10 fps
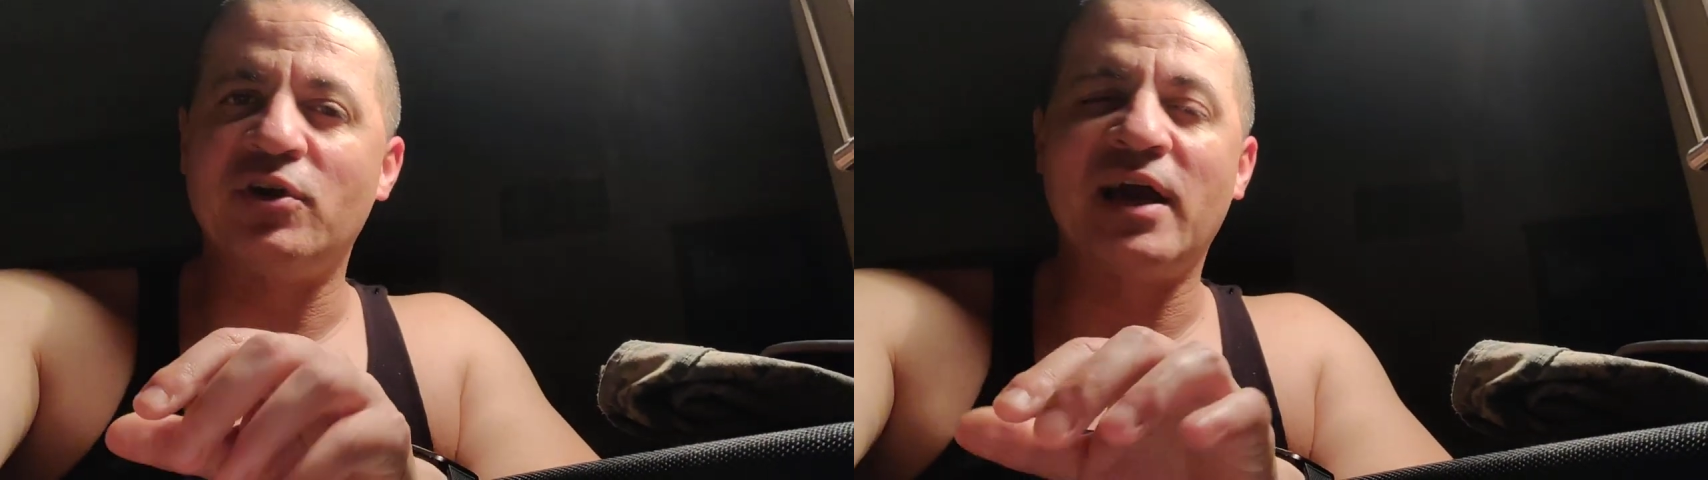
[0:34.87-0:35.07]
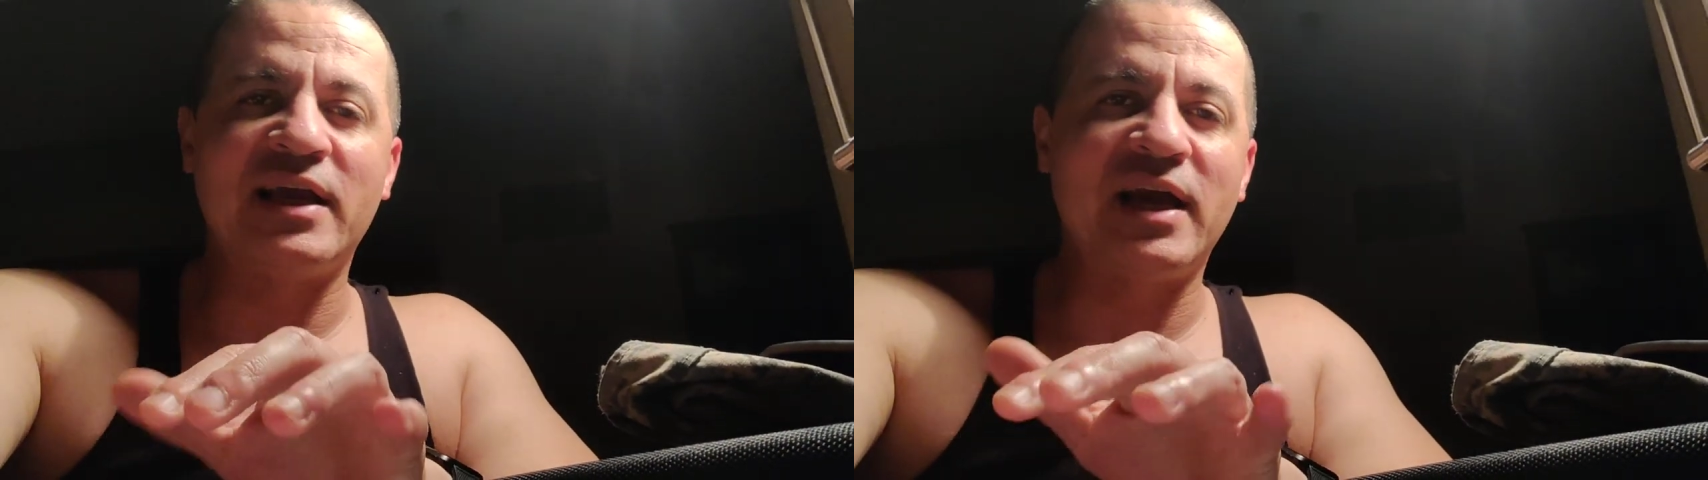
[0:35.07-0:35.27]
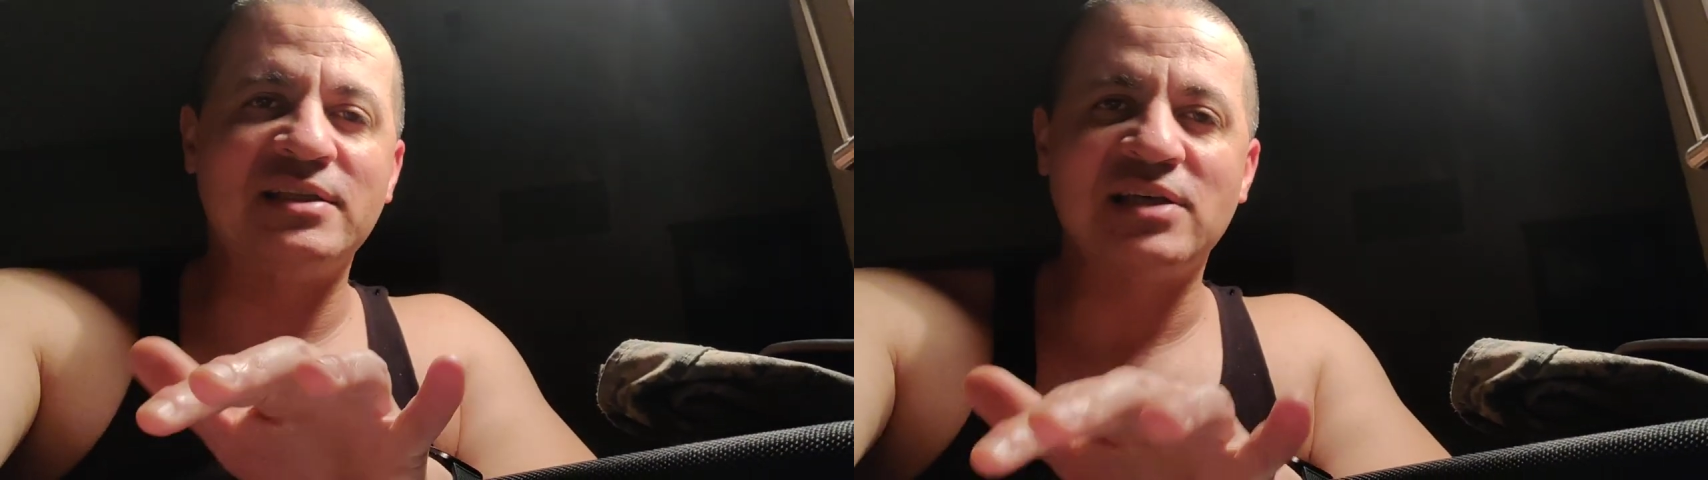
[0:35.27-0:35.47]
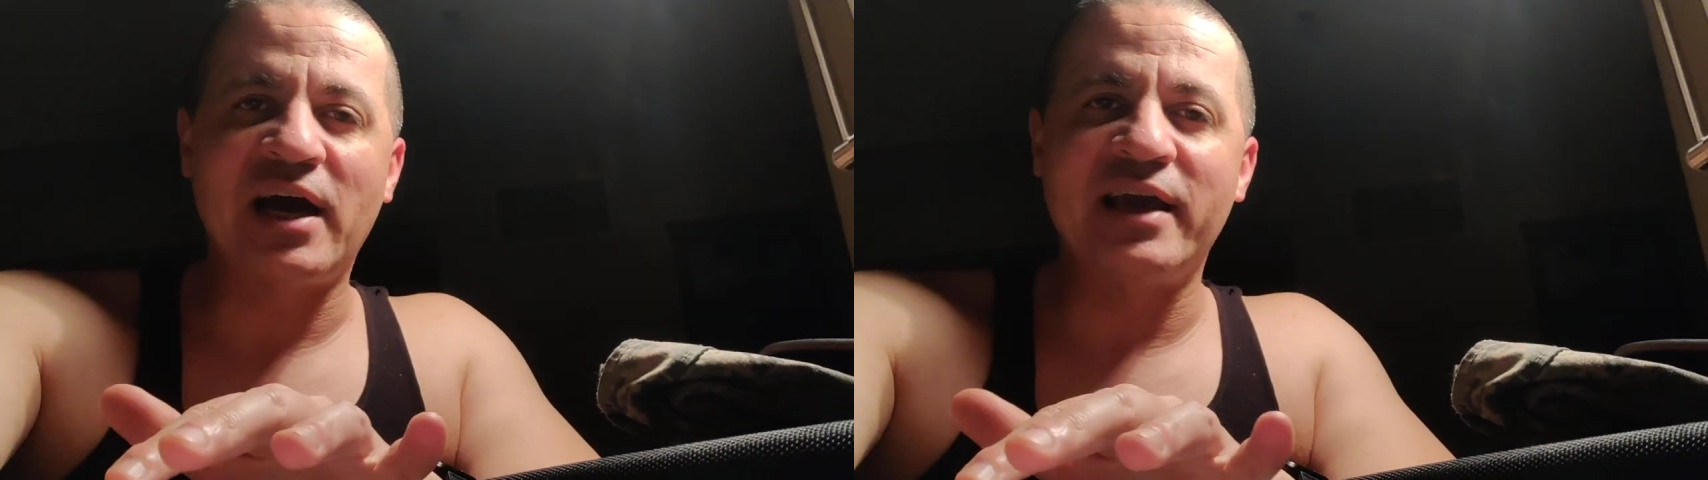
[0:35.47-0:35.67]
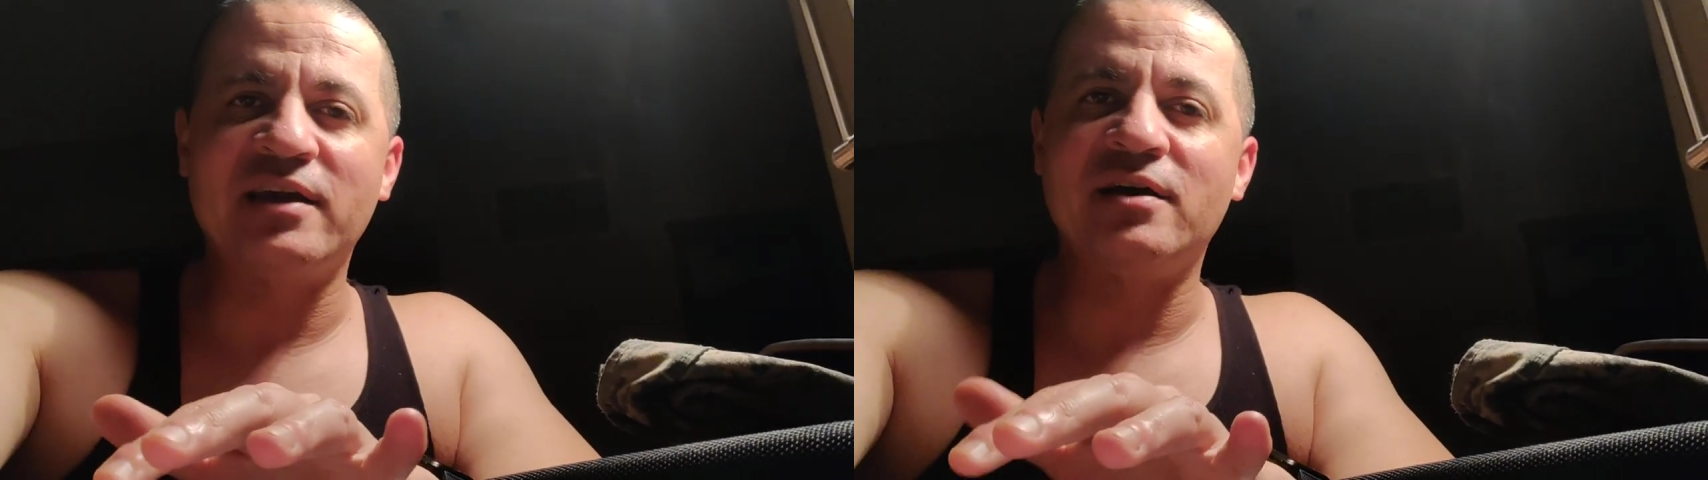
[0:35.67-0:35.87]
You kind of got
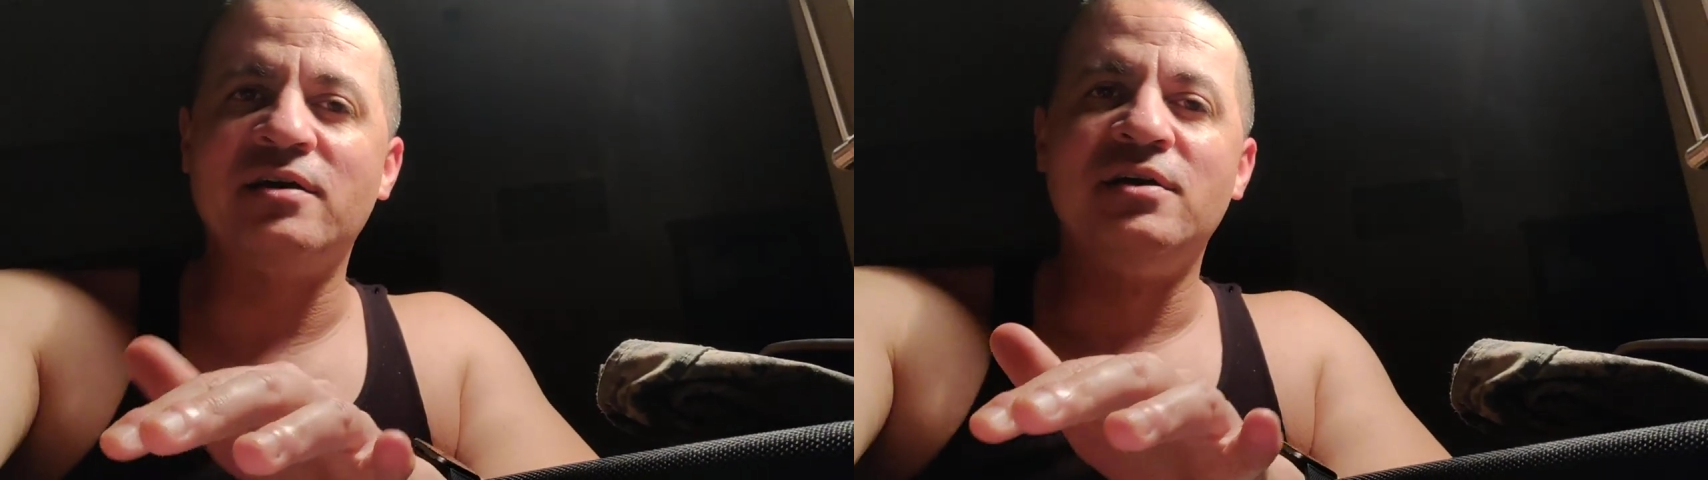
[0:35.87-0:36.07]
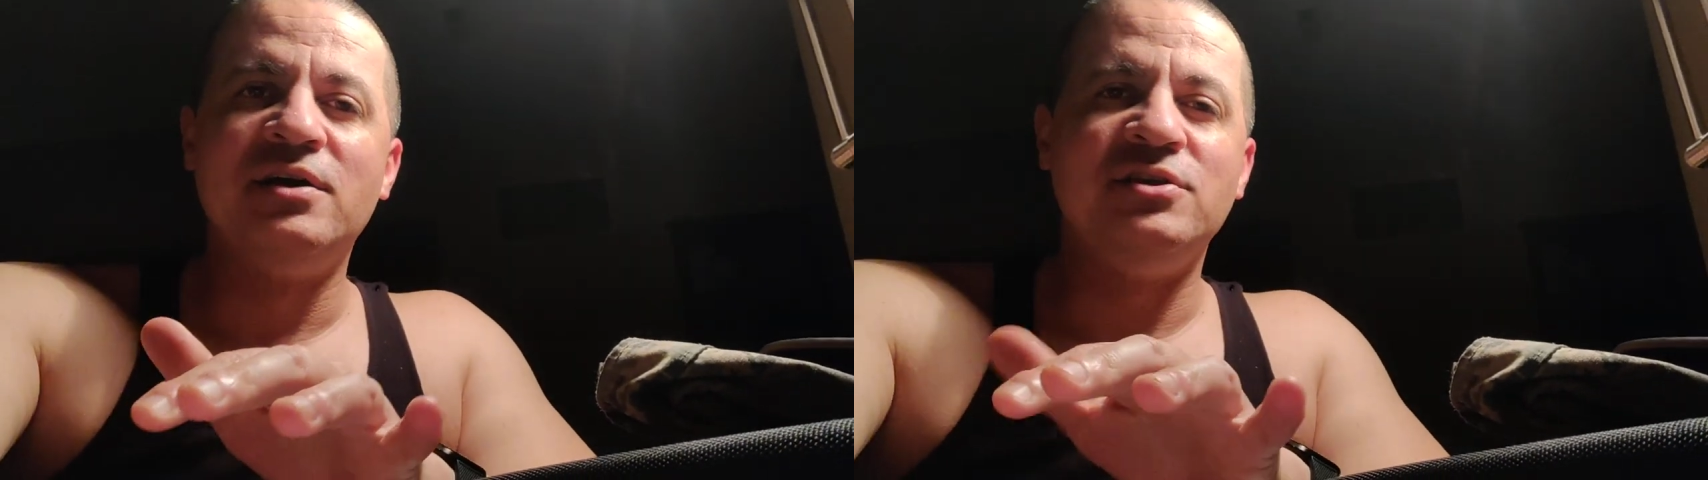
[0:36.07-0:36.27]
Taya